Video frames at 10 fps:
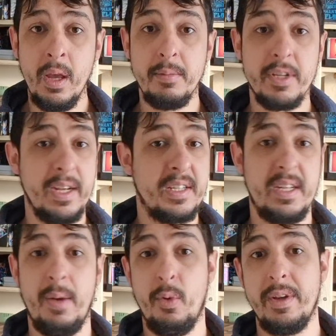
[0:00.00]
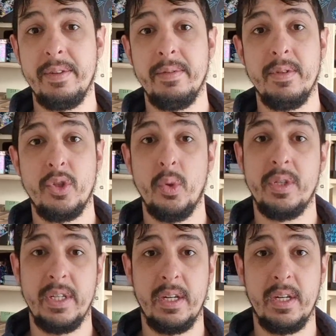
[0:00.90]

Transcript: So that's step one, sourcing